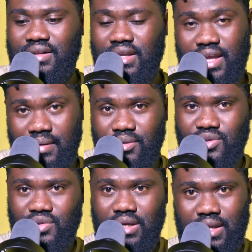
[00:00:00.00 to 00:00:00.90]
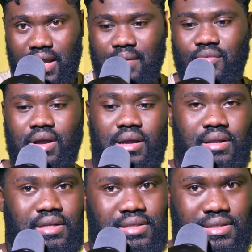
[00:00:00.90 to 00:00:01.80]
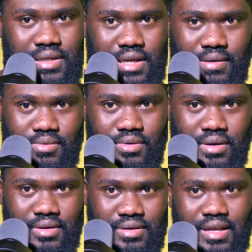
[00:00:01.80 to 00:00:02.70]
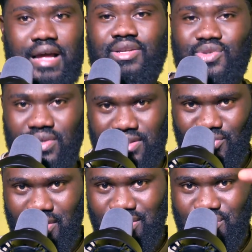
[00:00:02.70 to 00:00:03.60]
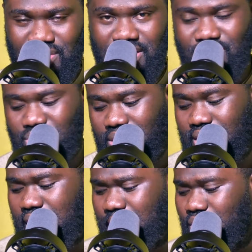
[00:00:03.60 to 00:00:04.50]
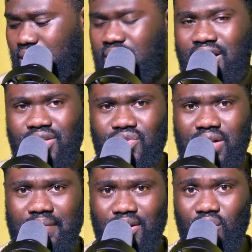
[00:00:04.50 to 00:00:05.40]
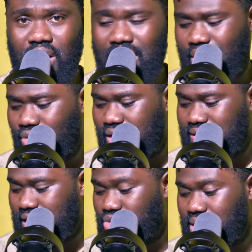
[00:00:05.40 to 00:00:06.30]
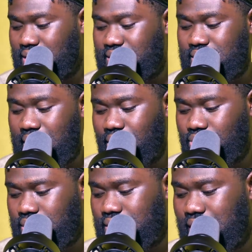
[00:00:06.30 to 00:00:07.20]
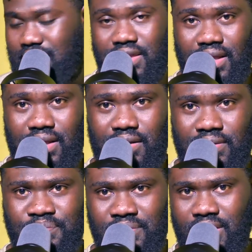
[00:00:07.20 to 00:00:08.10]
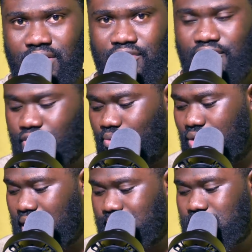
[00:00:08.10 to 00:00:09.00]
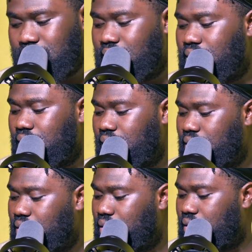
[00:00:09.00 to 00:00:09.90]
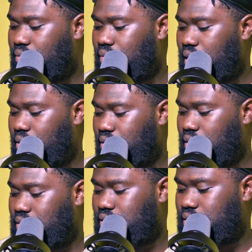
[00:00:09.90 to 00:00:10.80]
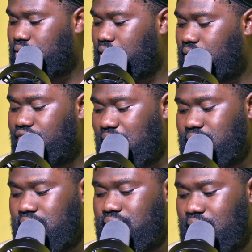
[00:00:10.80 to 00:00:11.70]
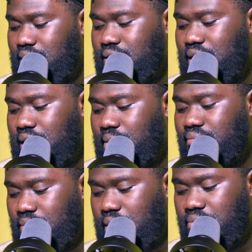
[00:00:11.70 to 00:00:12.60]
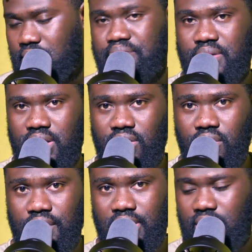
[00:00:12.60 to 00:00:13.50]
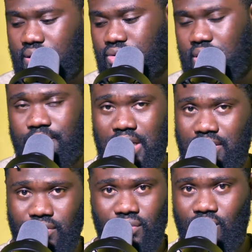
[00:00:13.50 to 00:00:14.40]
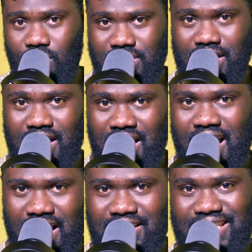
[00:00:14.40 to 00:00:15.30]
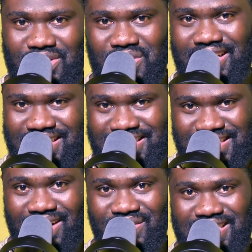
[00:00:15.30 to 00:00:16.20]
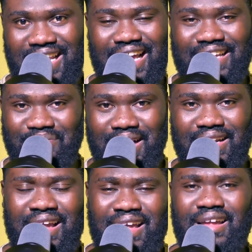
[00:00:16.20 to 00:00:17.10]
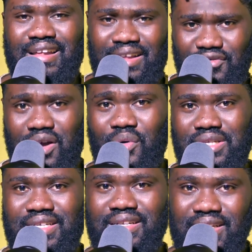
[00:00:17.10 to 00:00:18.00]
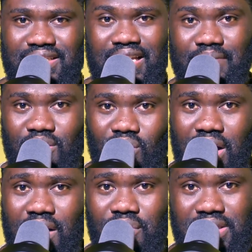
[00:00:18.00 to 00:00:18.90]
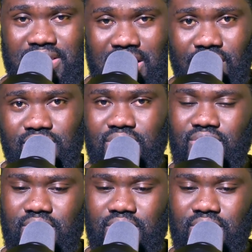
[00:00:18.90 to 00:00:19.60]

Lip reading: cable to the camera. This is the cable. Yeah, so it's going straight into the camera. So let me know how it actually sounds. I think from what I'm seeing, well, it's the device is saying that I'm picking correctly. So I don't know what it actually sounds like, but if you're watching this, let me know how it sounds